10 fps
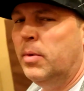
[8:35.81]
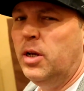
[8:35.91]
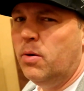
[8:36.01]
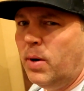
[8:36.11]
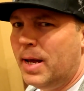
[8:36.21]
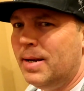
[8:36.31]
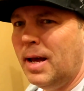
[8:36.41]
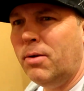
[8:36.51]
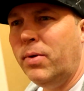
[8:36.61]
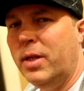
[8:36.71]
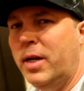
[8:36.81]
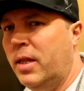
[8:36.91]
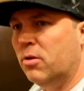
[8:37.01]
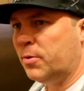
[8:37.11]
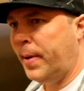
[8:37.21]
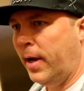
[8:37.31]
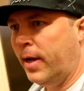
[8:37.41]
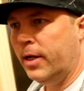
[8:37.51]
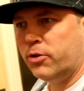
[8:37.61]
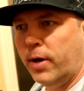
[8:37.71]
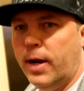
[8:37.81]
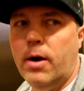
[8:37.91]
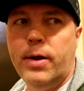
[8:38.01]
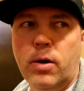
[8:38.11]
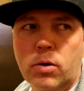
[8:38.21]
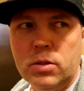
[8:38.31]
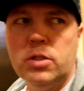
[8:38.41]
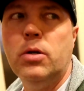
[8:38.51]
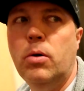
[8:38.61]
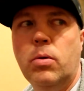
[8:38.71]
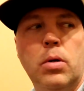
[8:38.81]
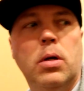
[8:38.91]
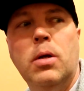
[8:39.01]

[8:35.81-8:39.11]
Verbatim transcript: You know what? I don't really need those pancakes right now. And also,